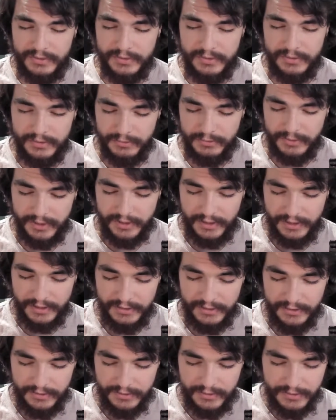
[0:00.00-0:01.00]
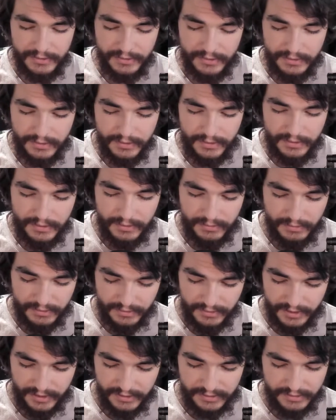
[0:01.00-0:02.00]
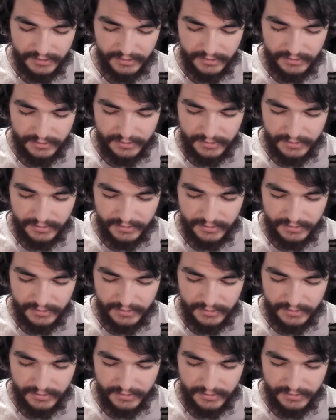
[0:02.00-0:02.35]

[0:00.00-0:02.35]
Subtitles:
and we thank you with gratitude.